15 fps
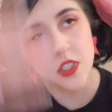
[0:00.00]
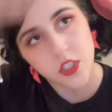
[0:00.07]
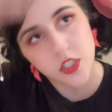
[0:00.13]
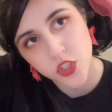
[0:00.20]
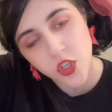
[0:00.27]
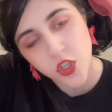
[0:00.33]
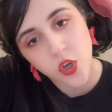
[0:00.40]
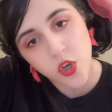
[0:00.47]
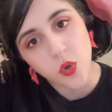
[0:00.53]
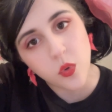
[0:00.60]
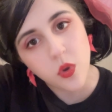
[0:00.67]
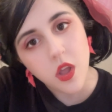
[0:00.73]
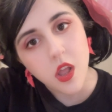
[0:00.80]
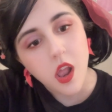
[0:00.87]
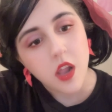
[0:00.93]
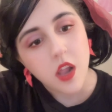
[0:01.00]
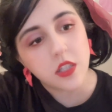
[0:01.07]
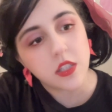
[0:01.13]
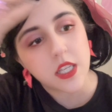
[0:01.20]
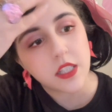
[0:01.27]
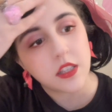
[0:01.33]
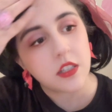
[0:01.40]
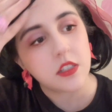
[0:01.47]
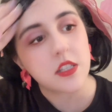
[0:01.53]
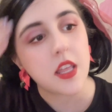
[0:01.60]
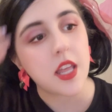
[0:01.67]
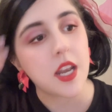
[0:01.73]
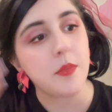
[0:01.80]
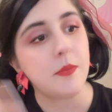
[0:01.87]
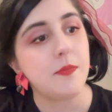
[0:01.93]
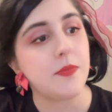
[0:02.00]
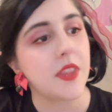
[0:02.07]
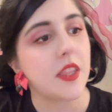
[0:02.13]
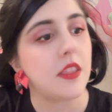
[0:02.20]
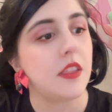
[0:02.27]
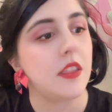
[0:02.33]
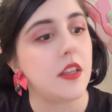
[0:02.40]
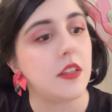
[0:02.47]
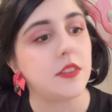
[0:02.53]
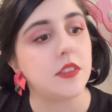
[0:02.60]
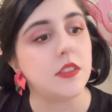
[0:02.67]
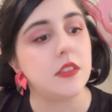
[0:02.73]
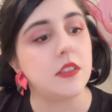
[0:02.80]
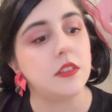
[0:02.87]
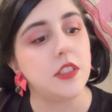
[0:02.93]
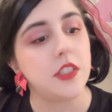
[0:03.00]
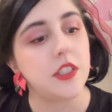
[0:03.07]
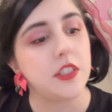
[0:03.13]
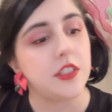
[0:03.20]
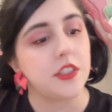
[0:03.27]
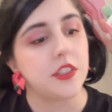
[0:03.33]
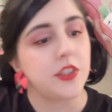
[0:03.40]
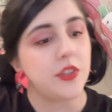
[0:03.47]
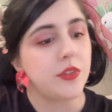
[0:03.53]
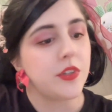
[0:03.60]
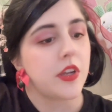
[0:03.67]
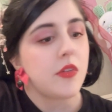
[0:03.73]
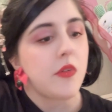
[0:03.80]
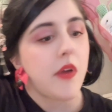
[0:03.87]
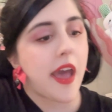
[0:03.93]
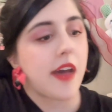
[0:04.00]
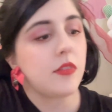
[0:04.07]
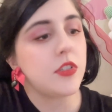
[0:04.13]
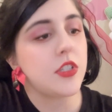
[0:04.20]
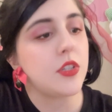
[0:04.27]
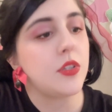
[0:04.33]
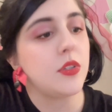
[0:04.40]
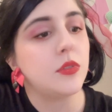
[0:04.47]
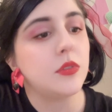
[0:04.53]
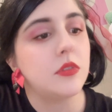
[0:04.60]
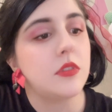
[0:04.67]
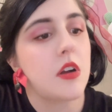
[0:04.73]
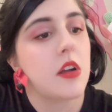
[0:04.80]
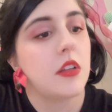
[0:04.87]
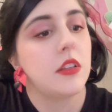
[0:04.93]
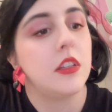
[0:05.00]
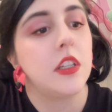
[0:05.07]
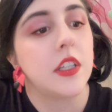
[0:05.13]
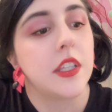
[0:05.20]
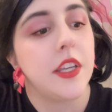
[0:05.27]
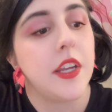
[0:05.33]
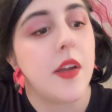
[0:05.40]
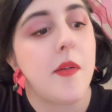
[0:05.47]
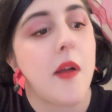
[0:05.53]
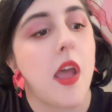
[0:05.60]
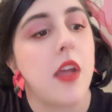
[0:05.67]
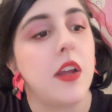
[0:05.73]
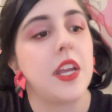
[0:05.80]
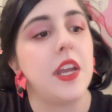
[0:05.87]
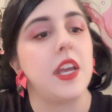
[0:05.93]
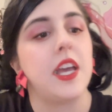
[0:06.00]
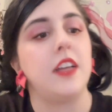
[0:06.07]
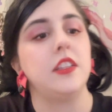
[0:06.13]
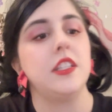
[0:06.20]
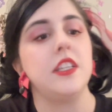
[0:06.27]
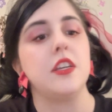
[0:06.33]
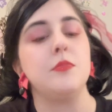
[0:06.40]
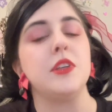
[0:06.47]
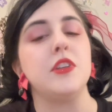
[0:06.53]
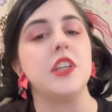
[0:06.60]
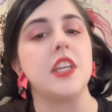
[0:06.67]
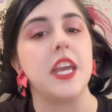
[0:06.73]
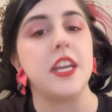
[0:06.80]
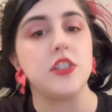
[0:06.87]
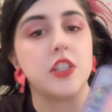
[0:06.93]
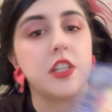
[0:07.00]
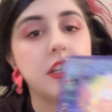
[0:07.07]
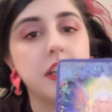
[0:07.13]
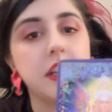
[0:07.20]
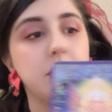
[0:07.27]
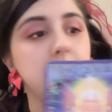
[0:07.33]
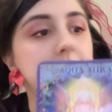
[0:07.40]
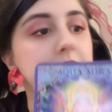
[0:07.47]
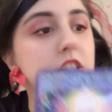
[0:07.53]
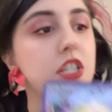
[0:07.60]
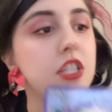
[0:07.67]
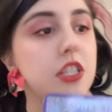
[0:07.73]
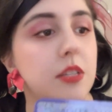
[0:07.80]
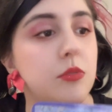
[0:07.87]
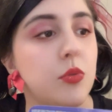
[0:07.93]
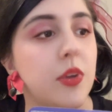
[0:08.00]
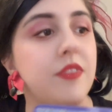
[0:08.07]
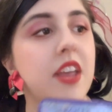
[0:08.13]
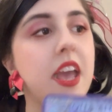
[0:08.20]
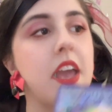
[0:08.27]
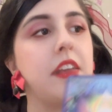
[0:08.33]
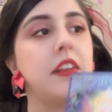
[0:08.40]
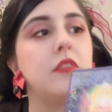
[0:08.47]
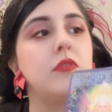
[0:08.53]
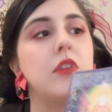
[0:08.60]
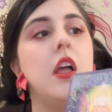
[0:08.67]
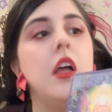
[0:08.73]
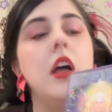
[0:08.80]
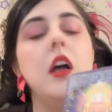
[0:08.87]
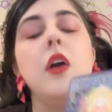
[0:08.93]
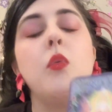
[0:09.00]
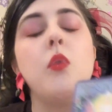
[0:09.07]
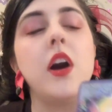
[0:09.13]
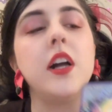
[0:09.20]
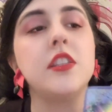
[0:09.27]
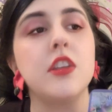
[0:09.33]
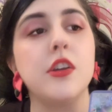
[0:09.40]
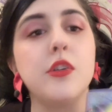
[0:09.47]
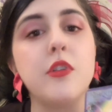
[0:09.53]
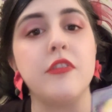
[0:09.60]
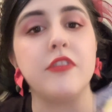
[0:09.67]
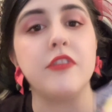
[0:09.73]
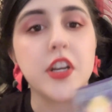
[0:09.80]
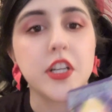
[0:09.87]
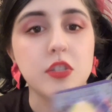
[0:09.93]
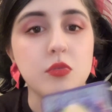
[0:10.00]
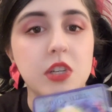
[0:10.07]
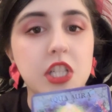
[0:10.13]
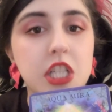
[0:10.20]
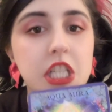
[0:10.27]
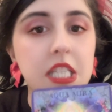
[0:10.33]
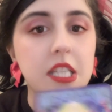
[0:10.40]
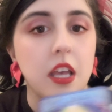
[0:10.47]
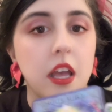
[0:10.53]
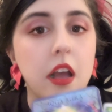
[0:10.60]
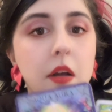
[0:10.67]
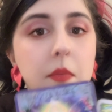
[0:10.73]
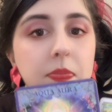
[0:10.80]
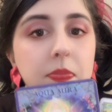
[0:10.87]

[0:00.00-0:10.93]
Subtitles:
So it's like there's a lot of, you know how to look here. Okay, healthy communication and relationships. We have the Eight of Wands in reverse, which is the